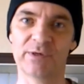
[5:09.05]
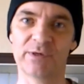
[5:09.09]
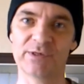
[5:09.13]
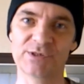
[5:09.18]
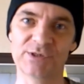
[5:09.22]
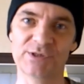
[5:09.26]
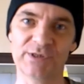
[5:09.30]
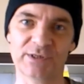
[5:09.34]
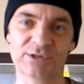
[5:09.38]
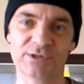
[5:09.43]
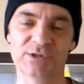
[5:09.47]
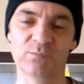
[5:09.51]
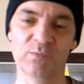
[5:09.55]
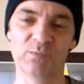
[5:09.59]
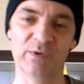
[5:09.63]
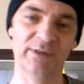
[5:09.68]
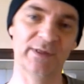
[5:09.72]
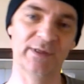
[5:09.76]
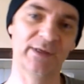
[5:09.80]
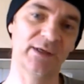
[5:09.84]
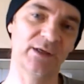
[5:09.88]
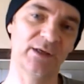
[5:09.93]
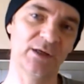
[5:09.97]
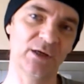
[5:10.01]
but a section
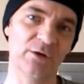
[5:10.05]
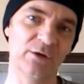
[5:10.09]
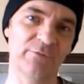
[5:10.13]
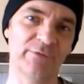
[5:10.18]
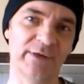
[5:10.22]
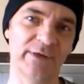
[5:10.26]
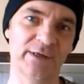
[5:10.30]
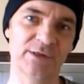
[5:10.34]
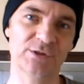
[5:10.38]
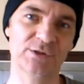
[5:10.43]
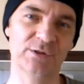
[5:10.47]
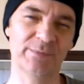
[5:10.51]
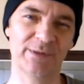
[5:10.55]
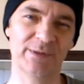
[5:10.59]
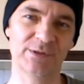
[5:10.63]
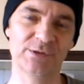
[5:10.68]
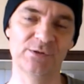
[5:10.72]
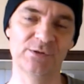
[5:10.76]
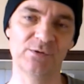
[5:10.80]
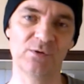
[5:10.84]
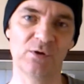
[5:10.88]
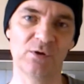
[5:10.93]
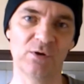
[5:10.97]
where they can go if it gets a bit too